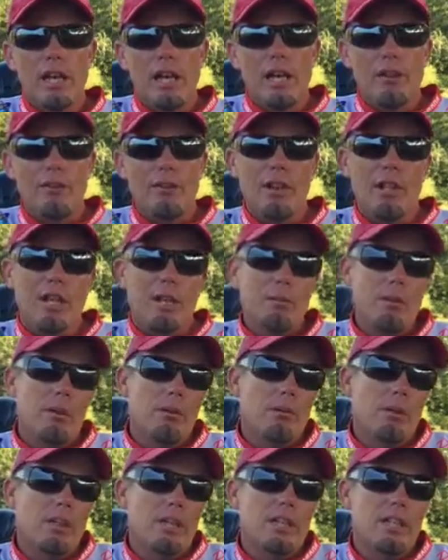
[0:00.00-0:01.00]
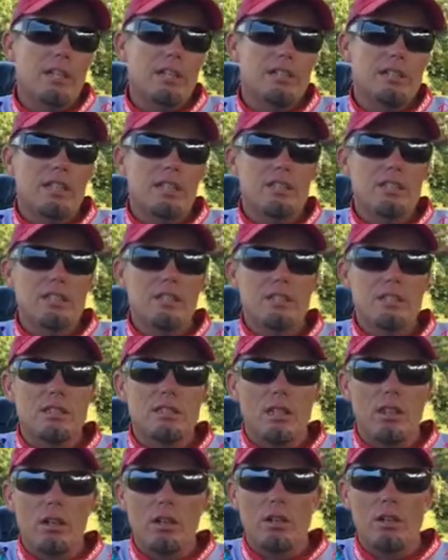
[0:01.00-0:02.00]
And I felt like I made really good decisions
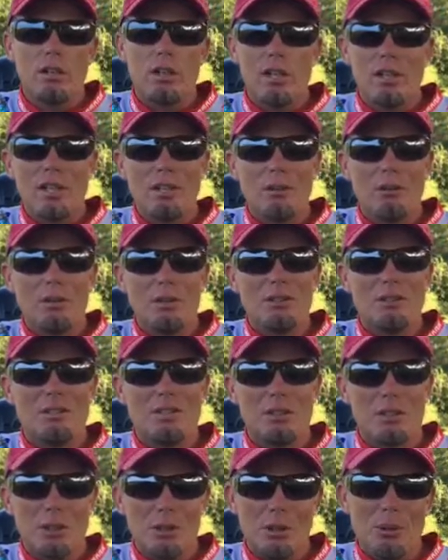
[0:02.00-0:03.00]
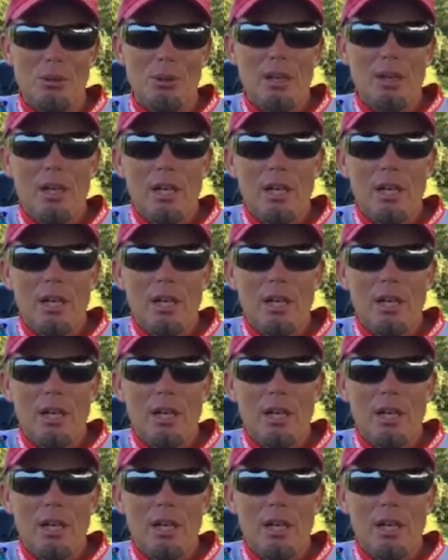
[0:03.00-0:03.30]
on what to do.